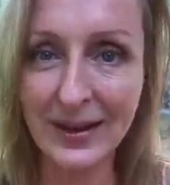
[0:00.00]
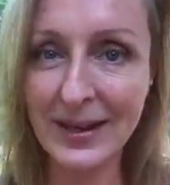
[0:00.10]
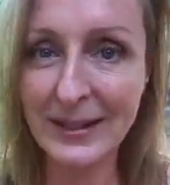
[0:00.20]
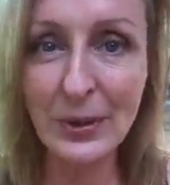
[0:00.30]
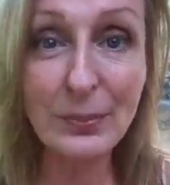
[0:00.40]

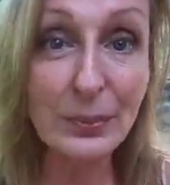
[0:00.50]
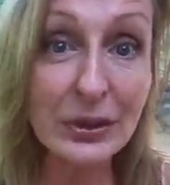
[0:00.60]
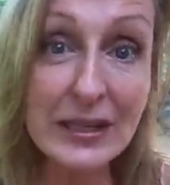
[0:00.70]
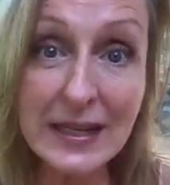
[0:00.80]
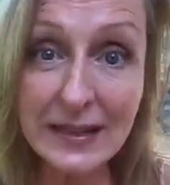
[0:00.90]
So
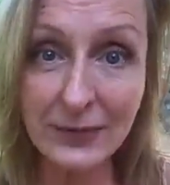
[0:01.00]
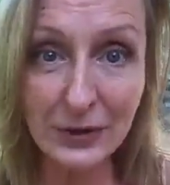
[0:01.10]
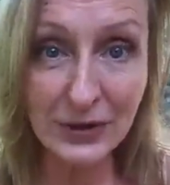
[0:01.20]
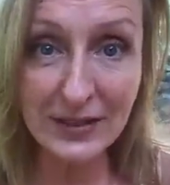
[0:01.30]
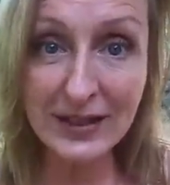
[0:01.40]
please, if
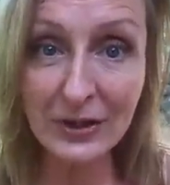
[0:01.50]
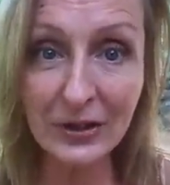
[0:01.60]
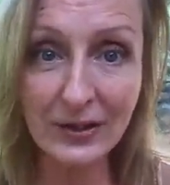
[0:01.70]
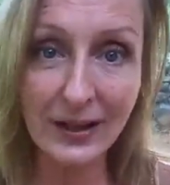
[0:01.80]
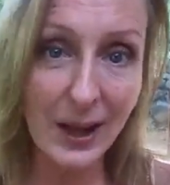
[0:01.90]
you're
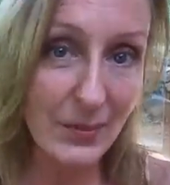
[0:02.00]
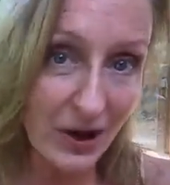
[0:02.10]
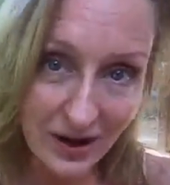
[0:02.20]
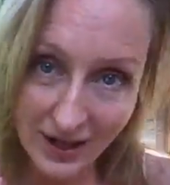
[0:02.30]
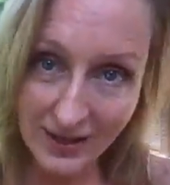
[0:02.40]
single, come
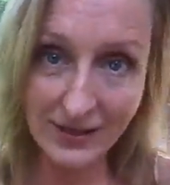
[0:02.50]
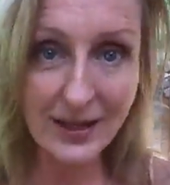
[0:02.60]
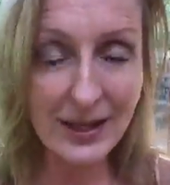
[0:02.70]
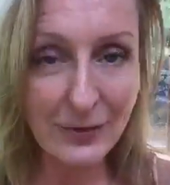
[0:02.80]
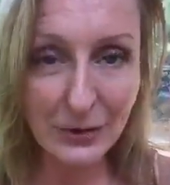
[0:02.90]
on.
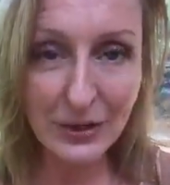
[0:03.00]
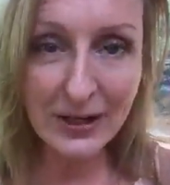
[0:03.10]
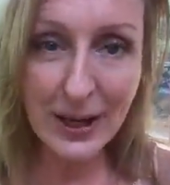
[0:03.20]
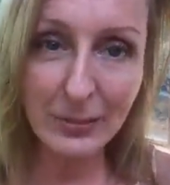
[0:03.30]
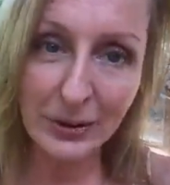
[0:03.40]
If you're in a
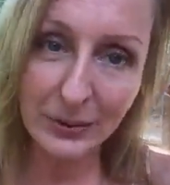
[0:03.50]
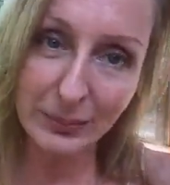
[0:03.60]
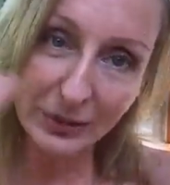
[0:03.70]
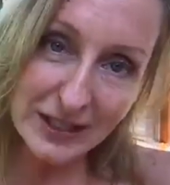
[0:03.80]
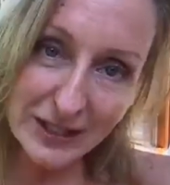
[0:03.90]
couple,
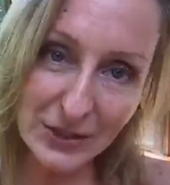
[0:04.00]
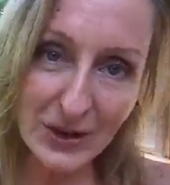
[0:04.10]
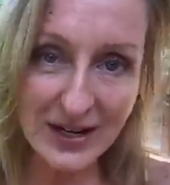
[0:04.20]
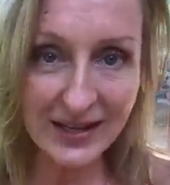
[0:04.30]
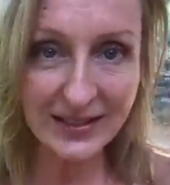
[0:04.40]
please
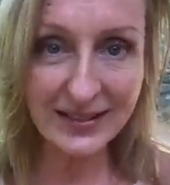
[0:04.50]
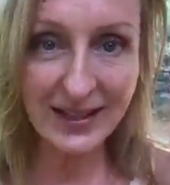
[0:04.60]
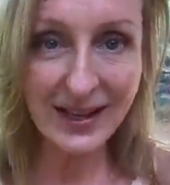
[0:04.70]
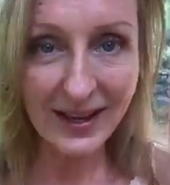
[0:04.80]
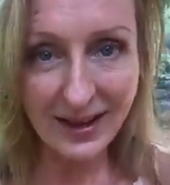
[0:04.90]
join us.
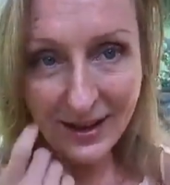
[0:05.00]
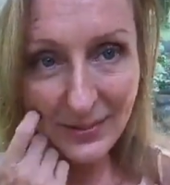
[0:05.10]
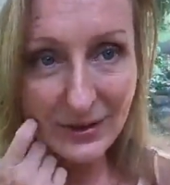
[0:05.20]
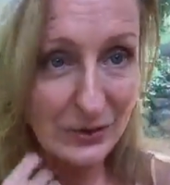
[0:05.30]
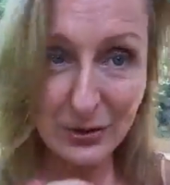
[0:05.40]

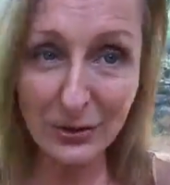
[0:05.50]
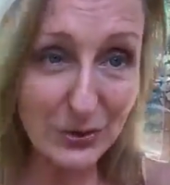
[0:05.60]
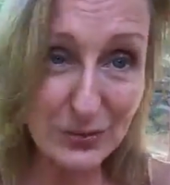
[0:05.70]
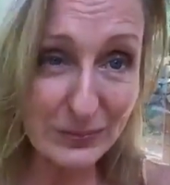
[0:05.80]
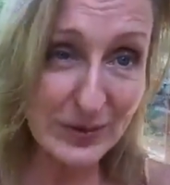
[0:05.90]
If you're a
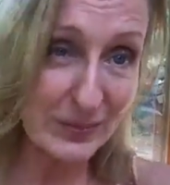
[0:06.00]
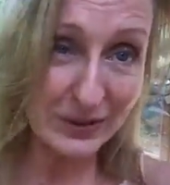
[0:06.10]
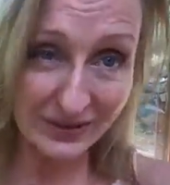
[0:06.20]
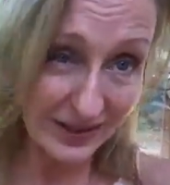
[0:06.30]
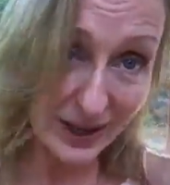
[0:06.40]
group of
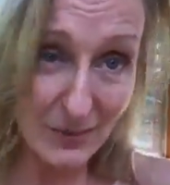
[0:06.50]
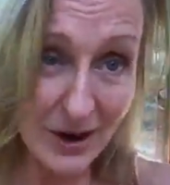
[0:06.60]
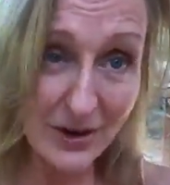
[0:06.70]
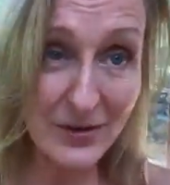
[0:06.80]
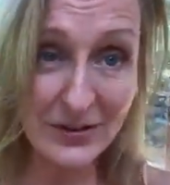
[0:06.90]
people, come
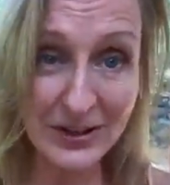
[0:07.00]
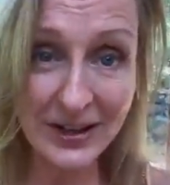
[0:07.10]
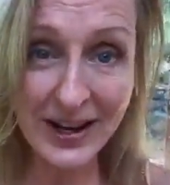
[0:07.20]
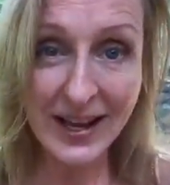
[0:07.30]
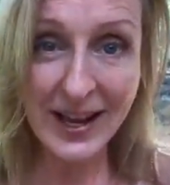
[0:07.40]
on over.